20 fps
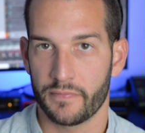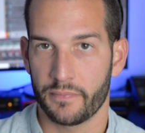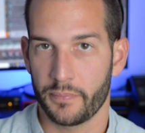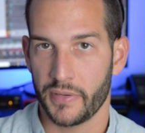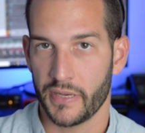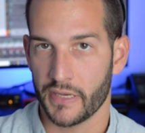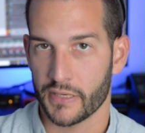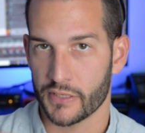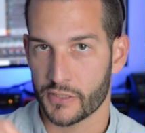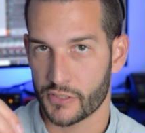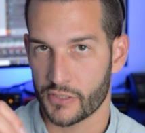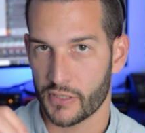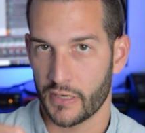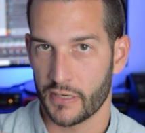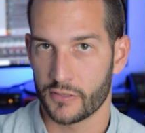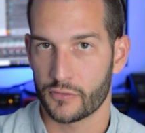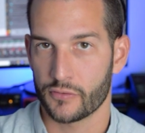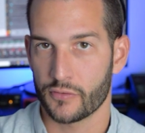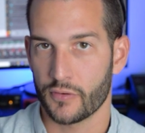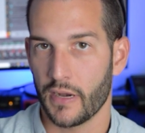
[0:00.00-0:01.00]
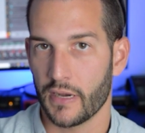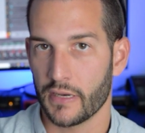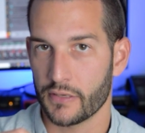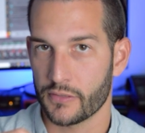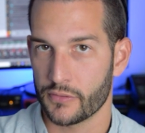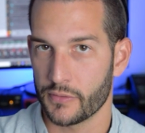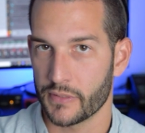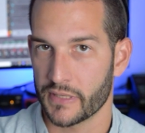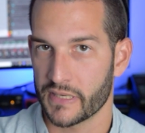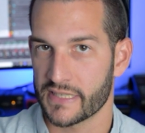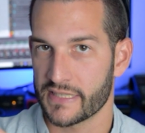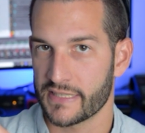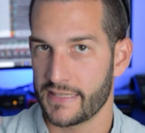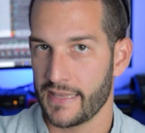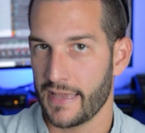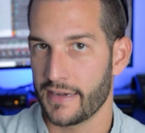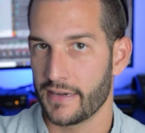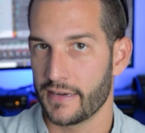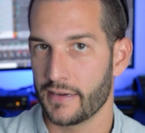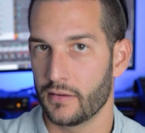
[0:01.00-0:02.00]
of pitch and try to
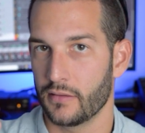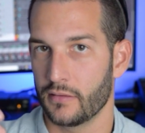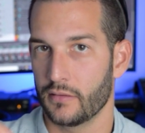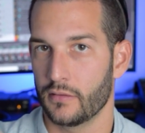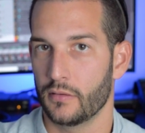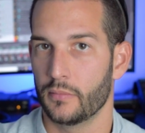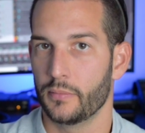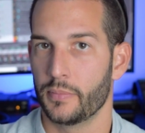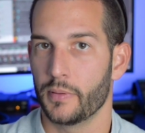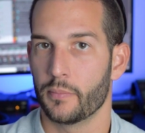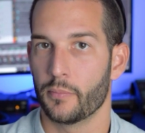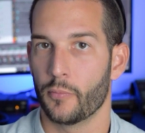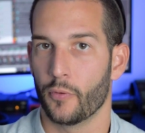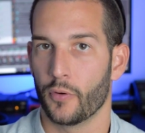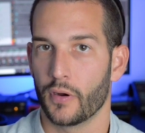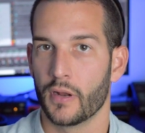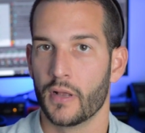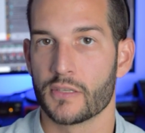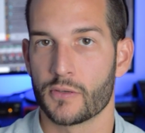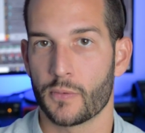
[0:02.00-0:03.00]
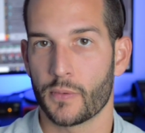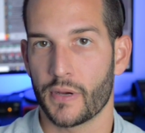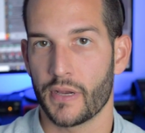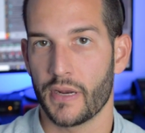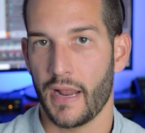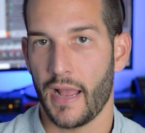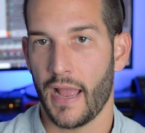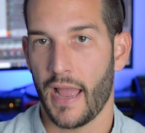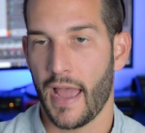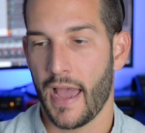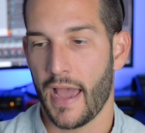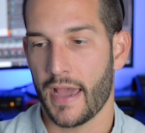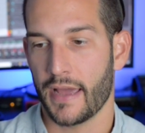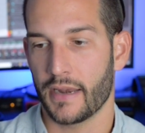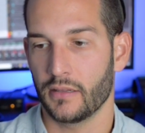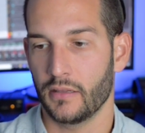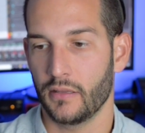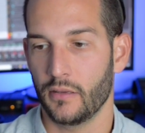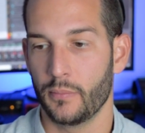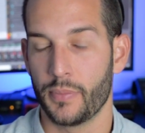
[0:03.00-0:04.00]
extend it a little bit more. So we're going to
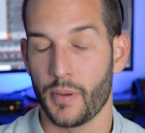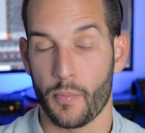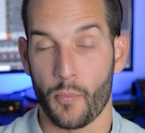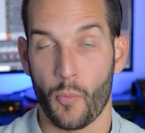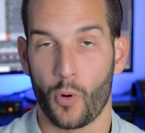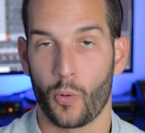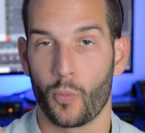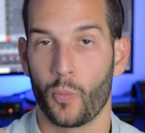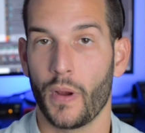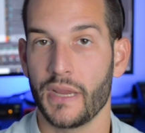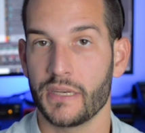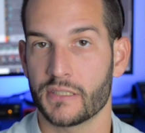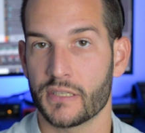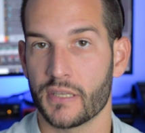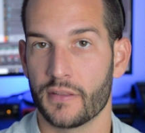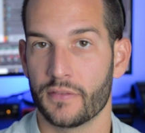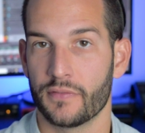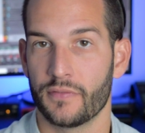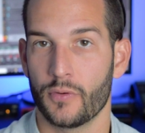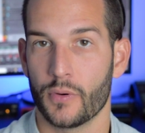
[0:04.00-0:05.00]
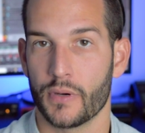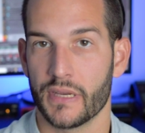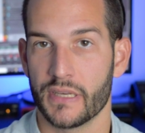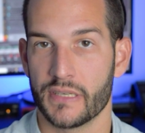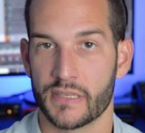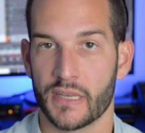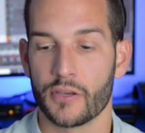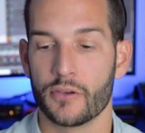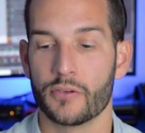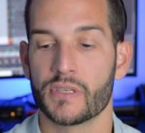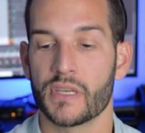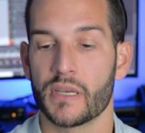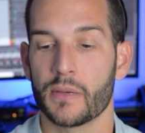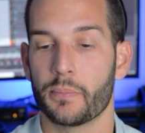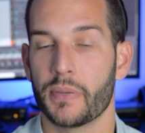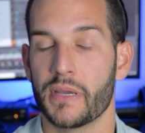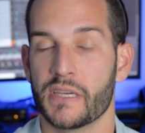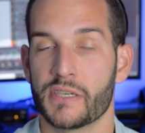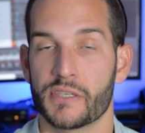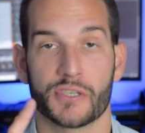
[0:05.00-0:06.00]
add a little bit more weight to the voice using
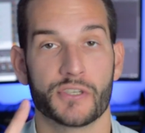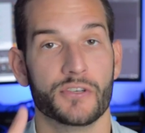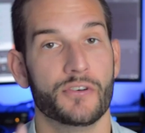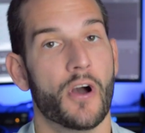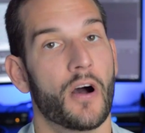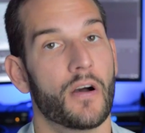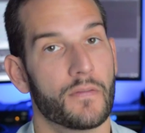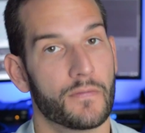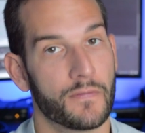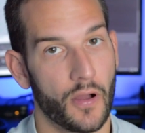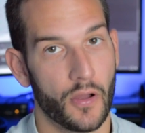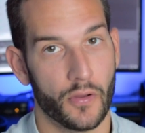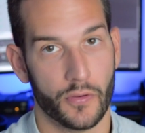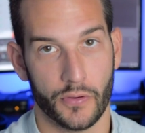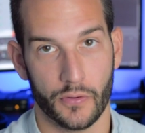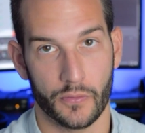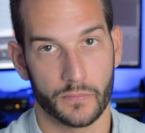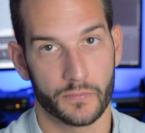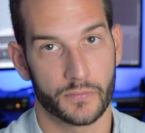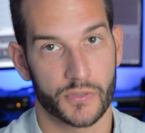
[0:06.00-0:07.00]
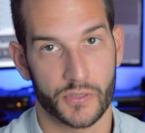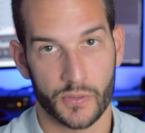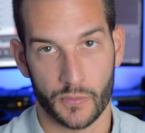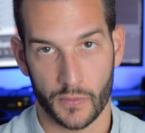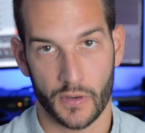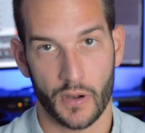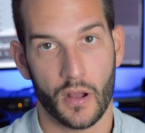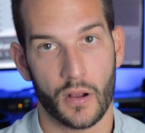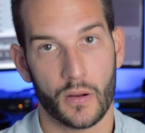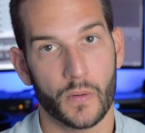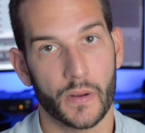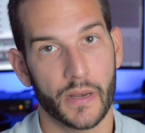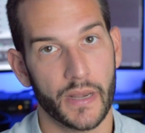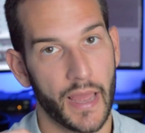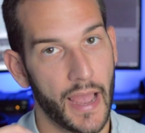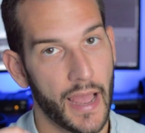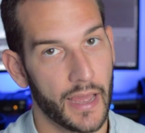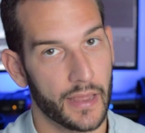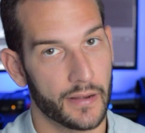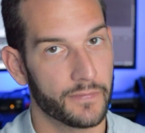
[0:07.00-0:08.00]
pitch, not volume. So we're not going
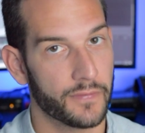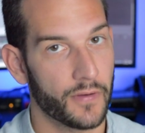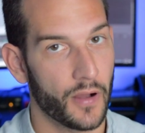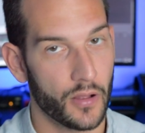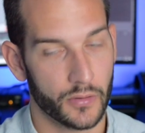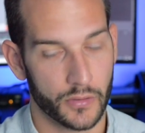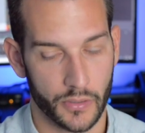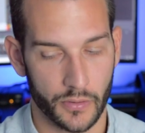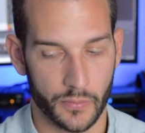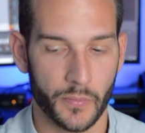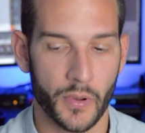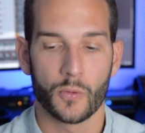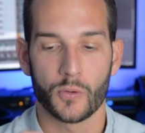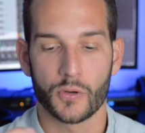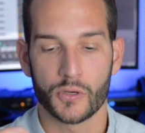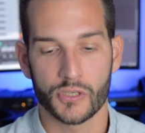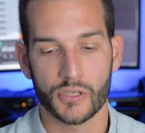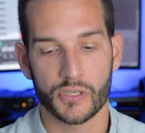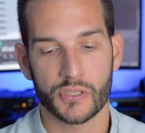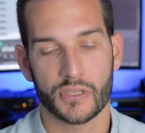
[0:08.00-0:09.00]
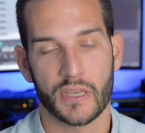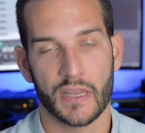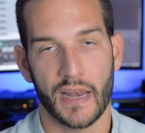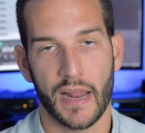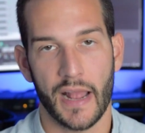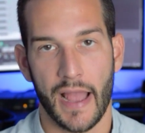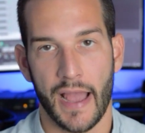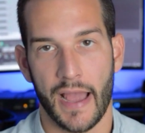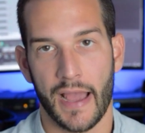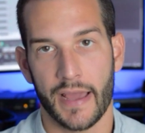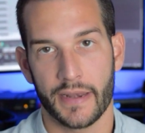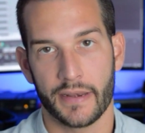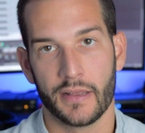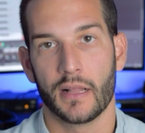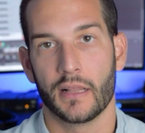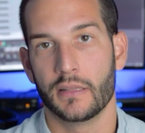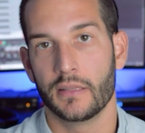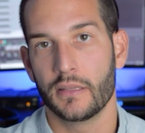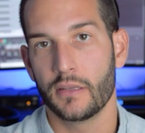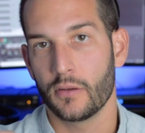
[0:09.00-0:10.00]
to add volume. We're just going to add
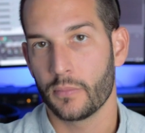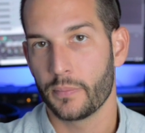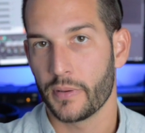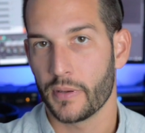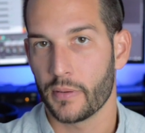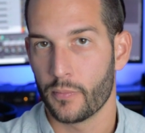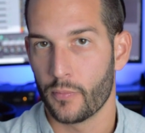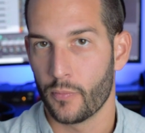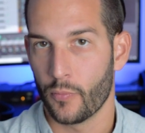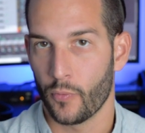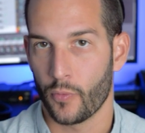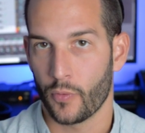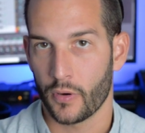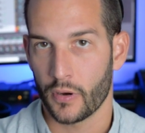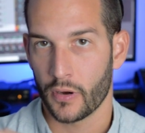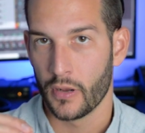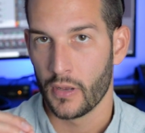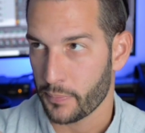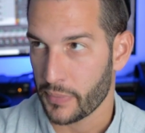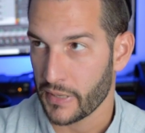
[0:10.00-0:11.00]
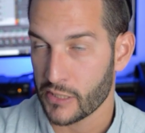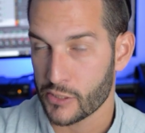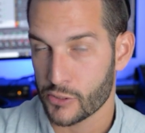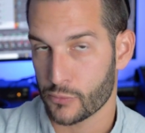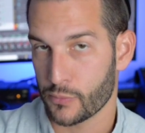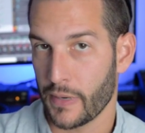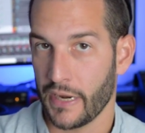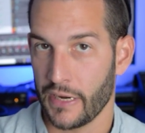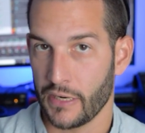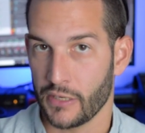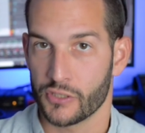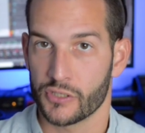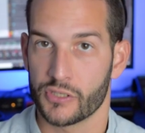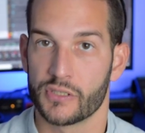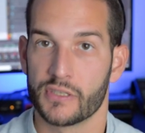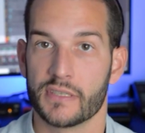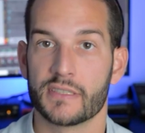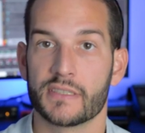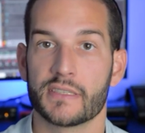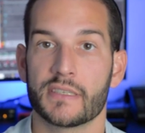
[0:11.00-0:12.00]
a little bit more pitch
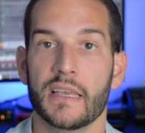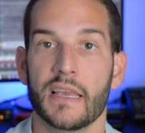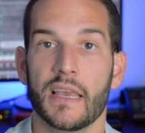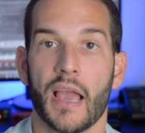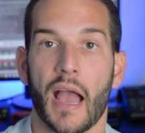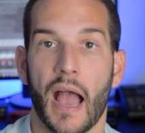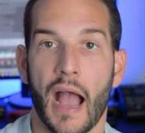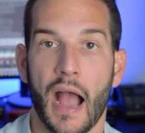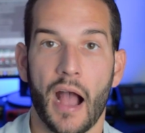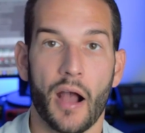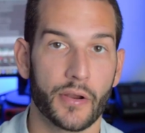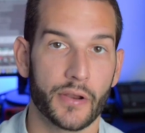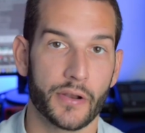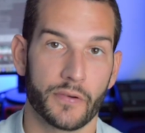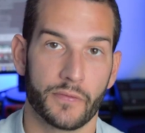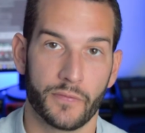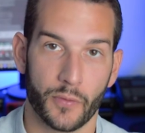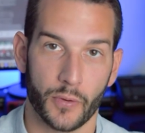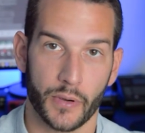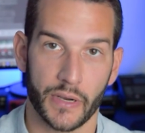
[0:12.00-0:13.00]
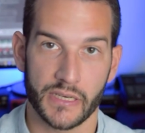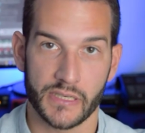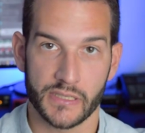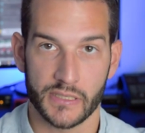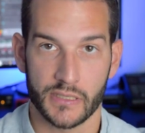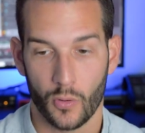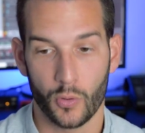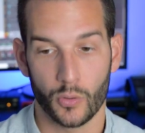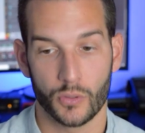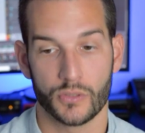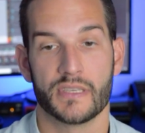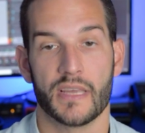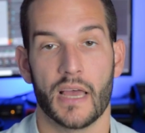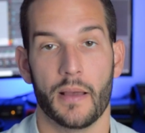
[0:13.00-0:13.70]
range to see how your voice holds